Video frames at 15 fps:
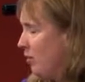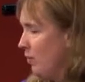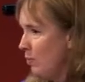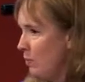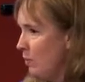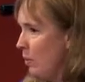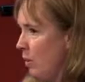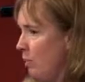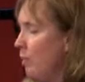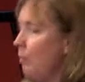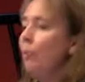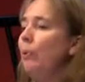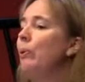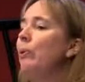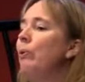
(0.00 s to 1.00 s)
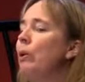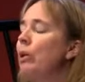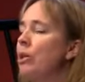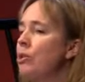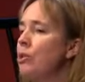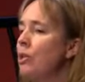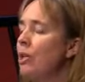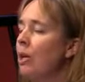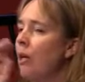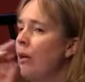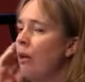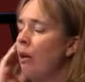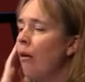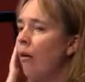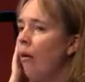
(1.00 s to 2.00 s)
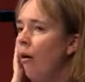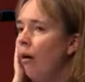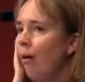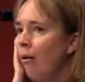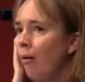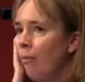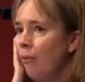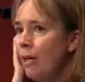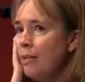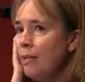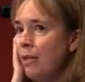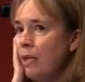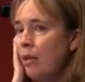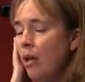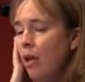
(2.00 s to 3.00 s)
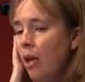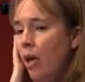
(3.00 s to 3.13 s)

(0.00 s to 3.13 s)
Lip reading: Those were the people who were initially getting arrested.